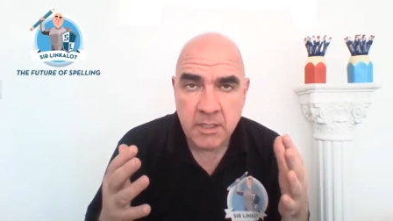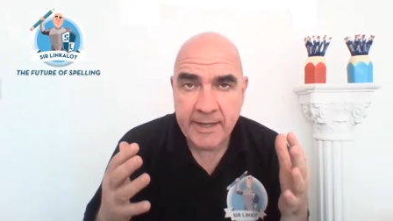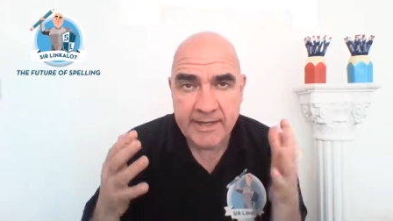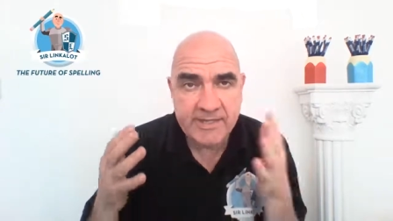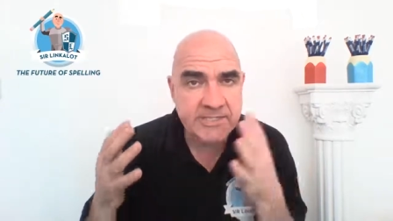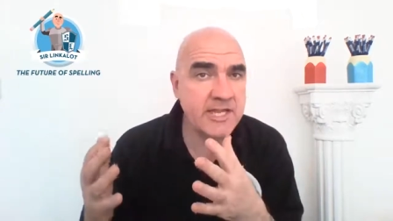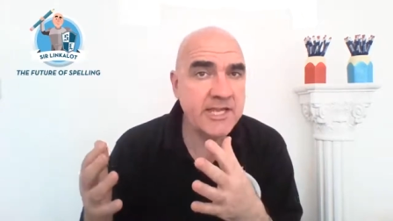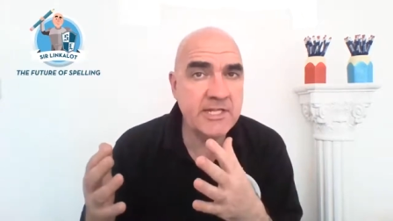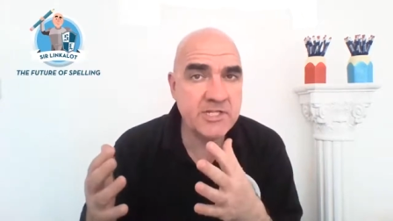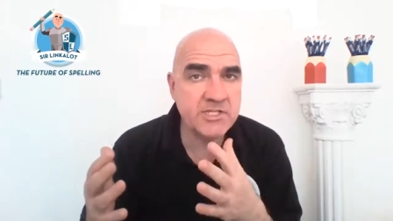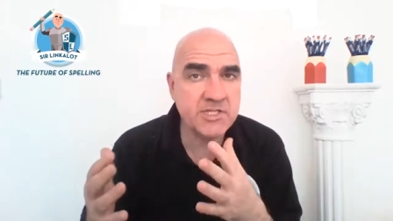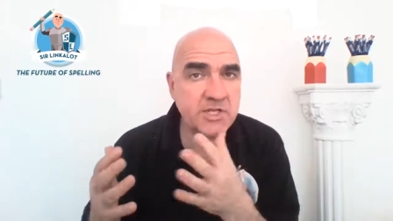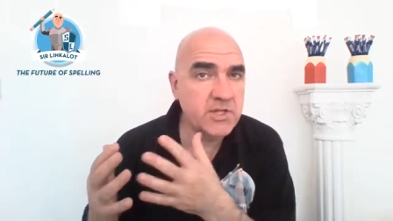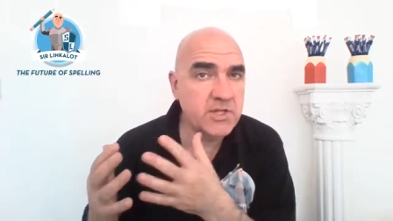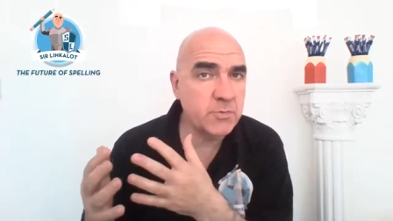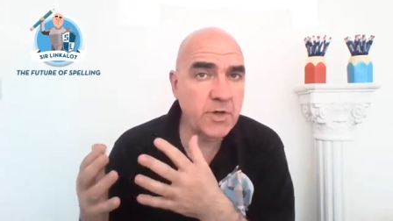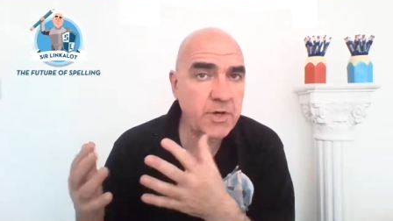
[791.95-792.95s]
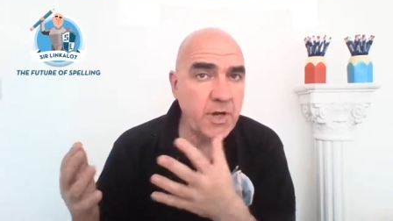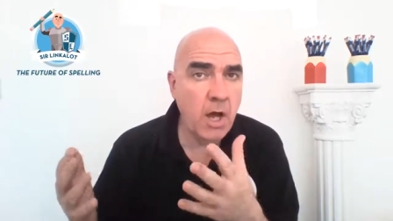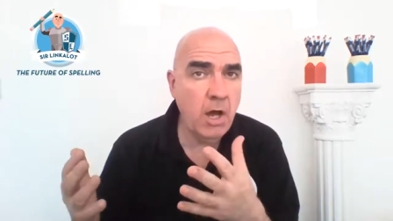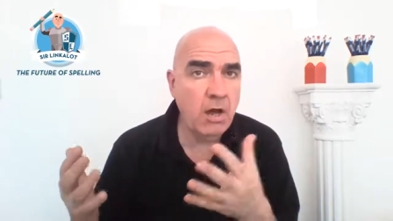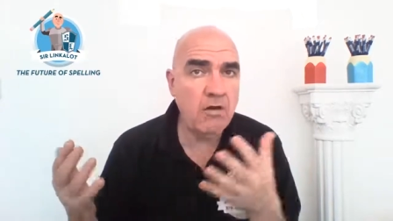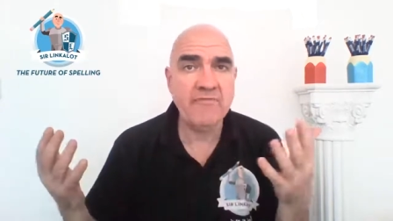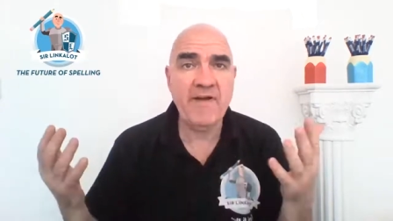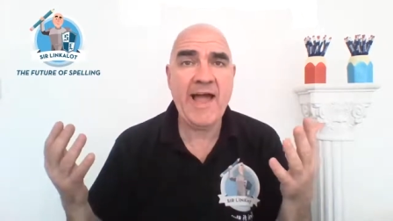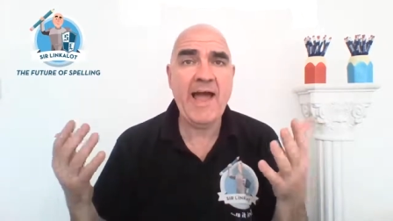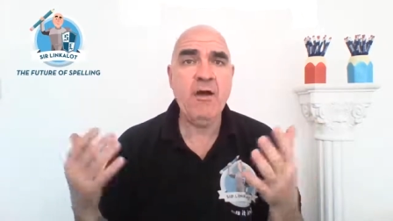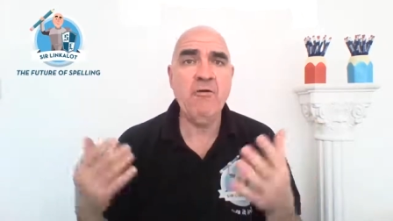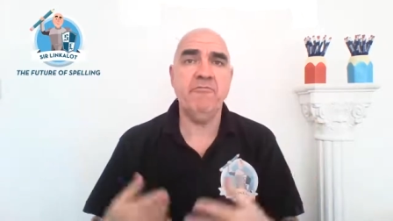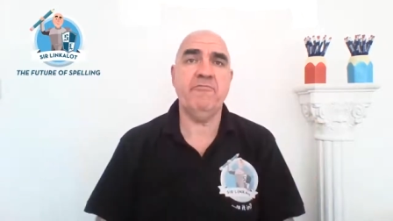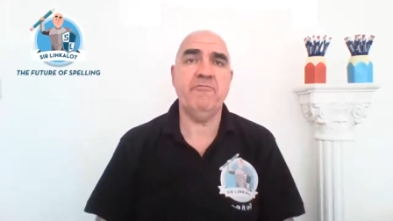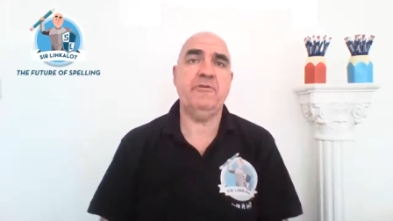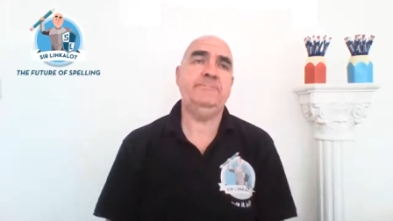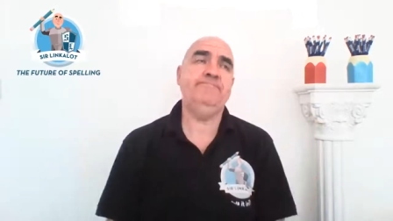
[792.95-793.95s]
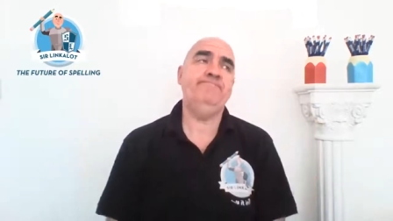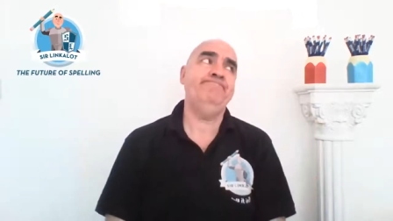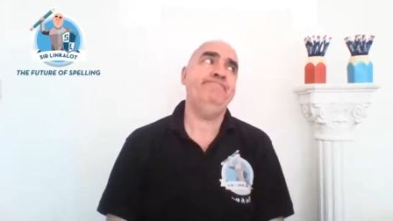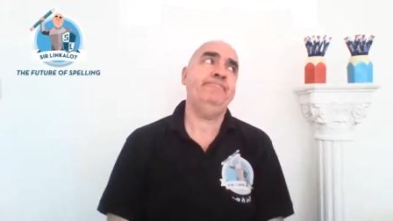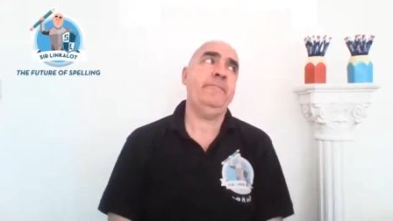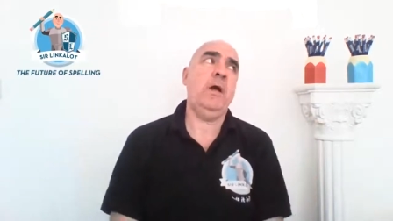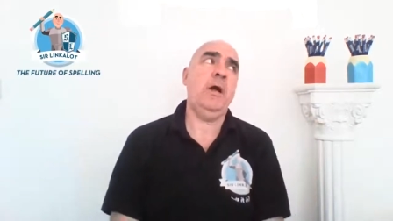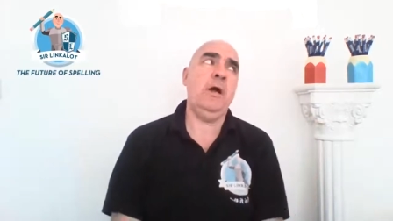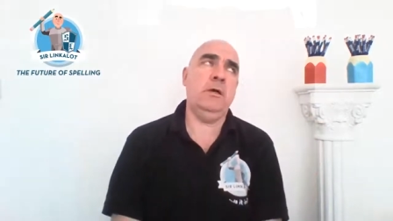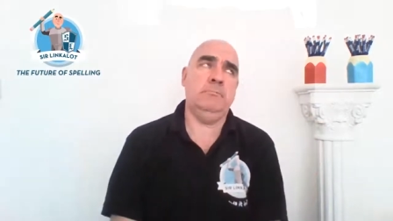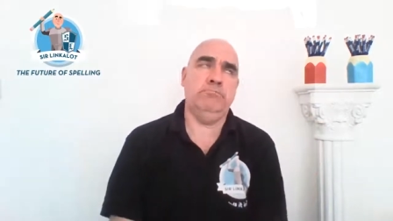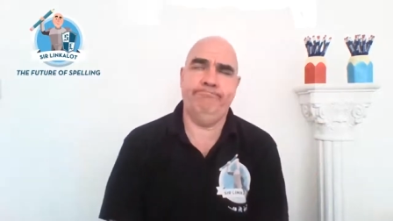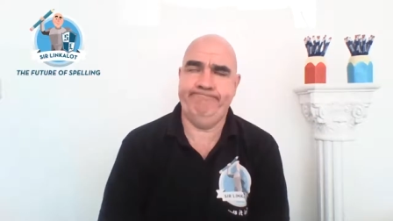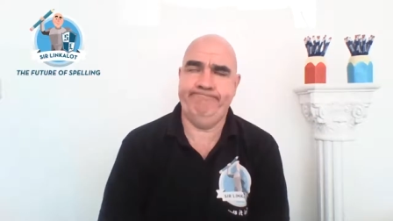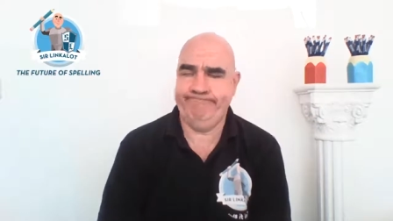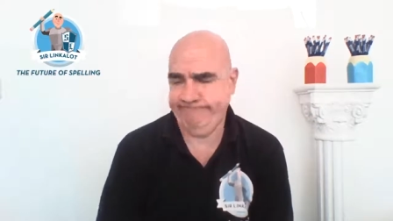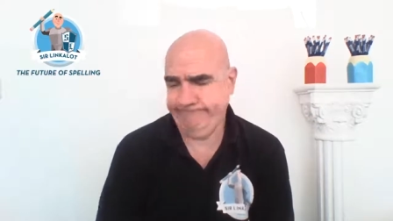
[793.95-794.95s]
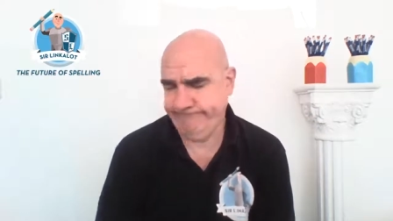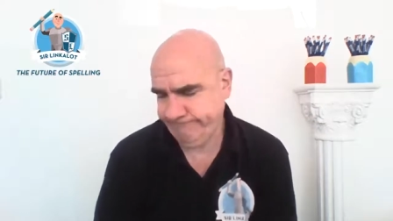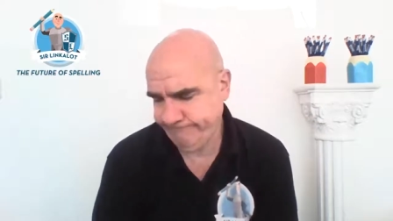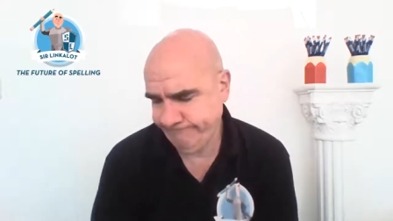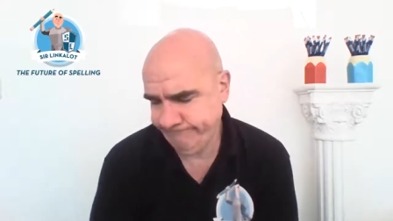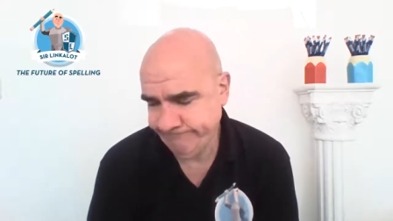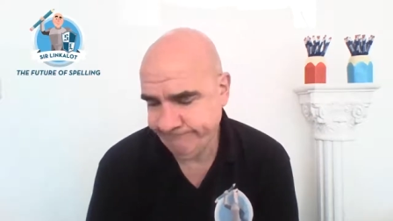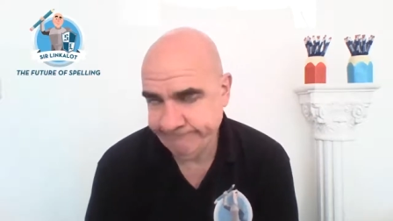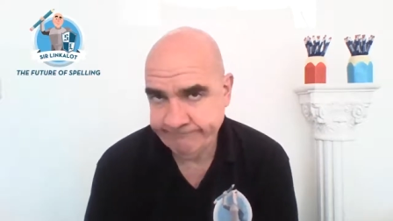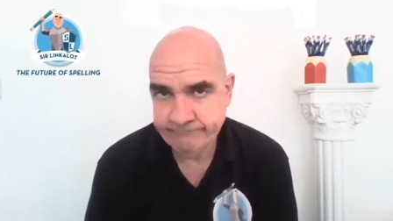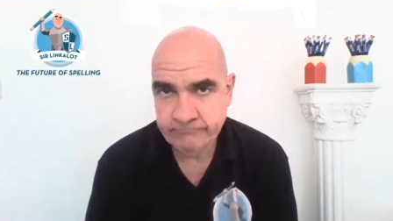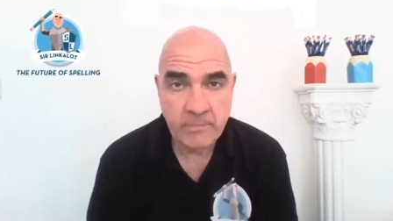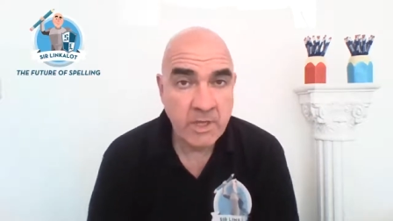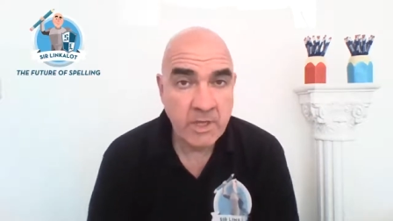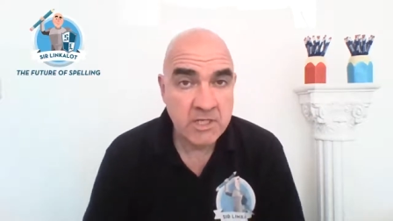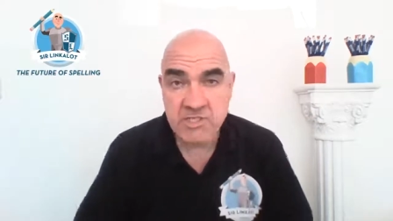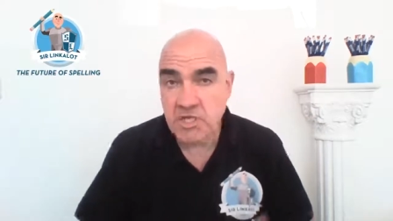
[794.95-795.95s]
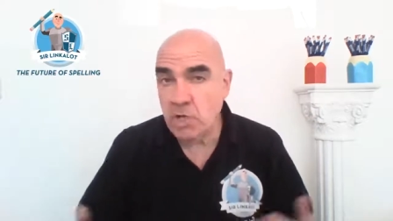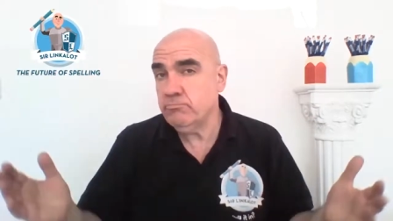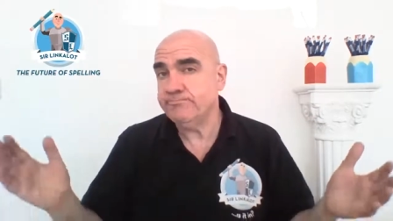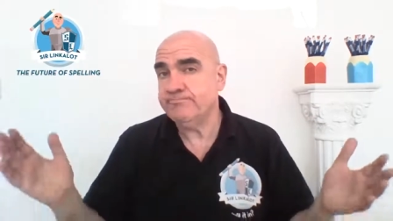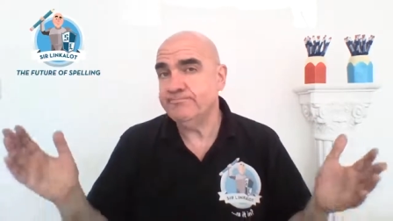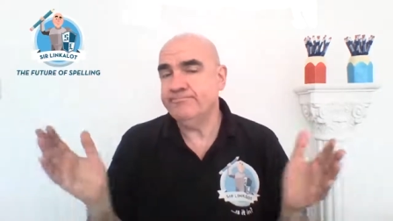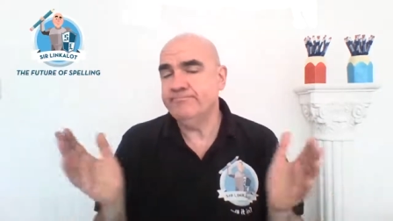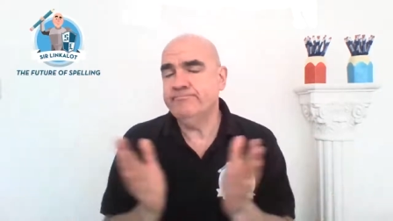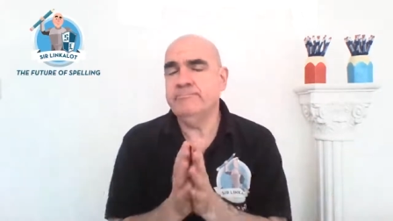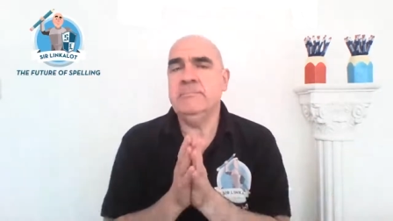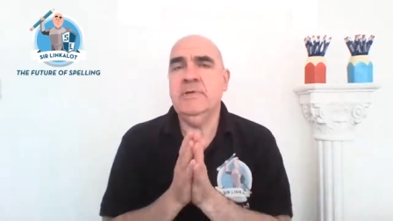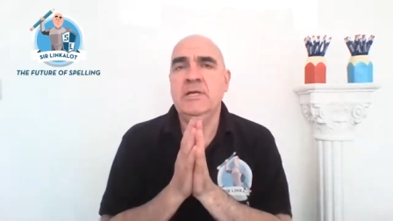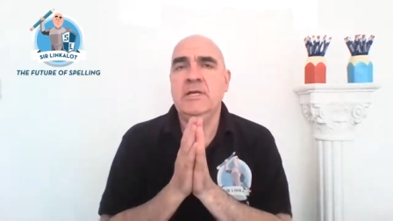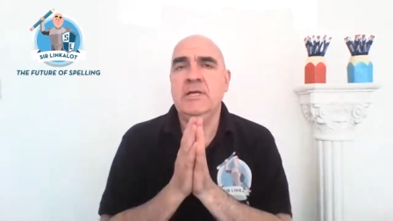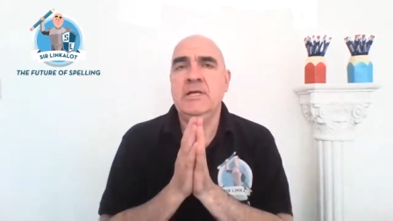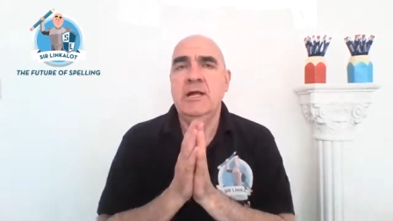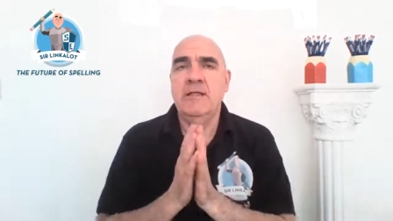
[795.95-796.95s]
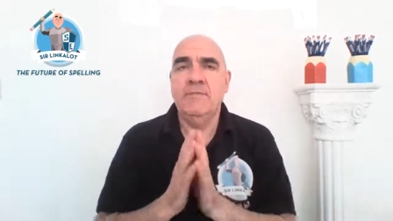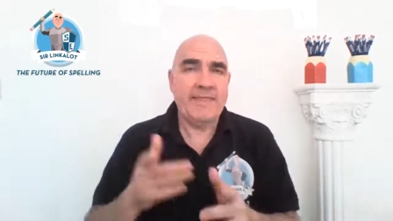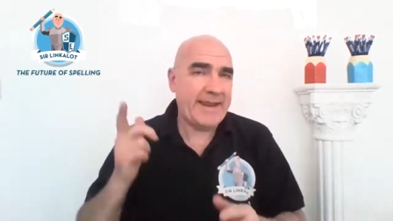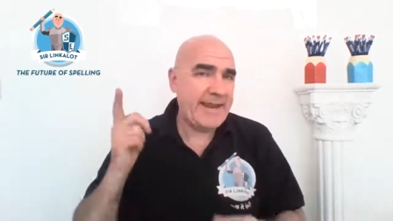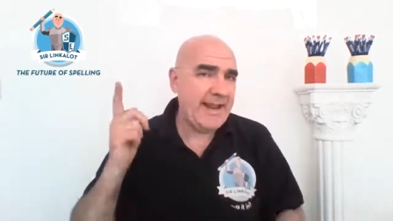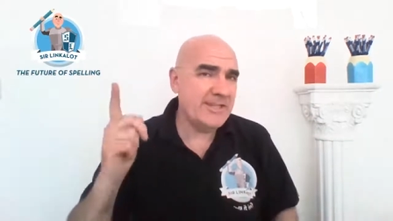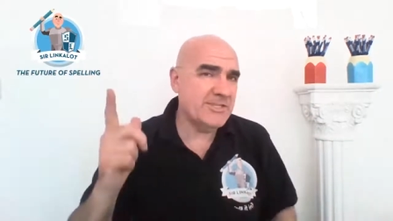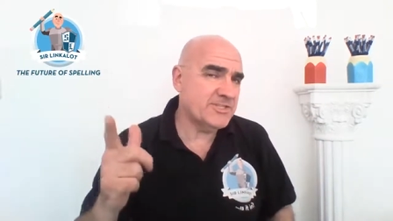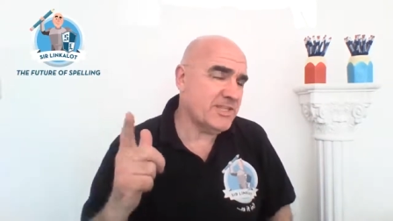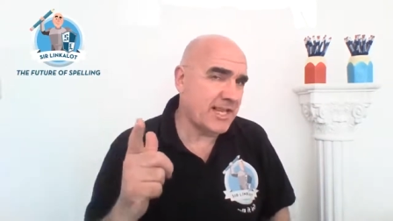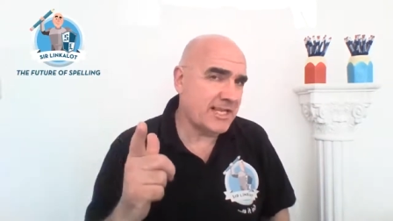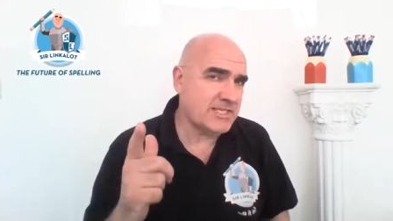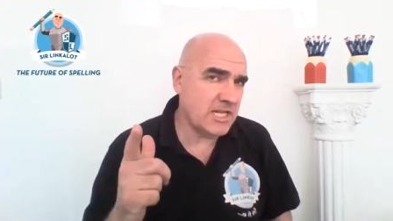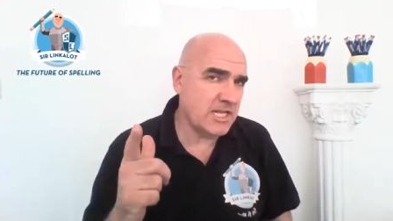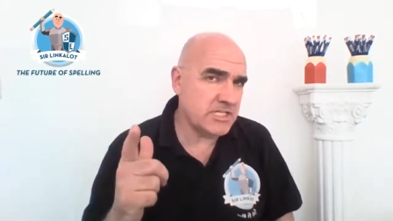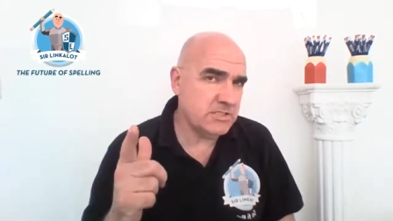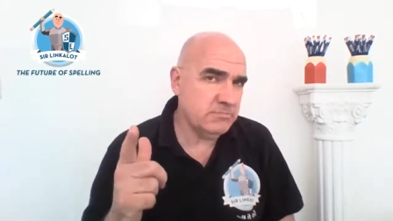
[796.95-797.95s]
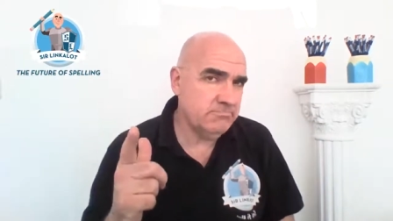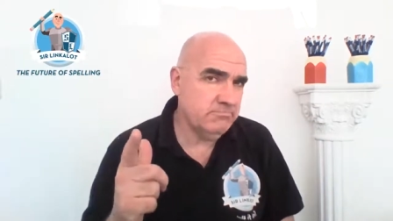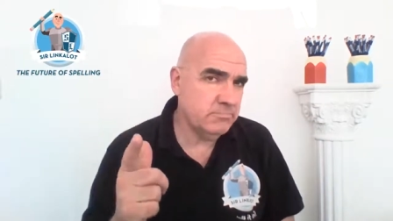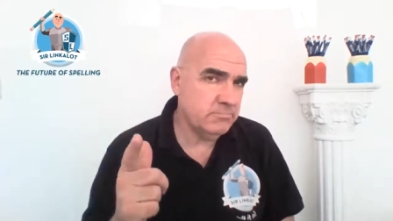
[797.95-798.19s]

It's inside the word half. Alf. Ah. So, that ends today's lesson.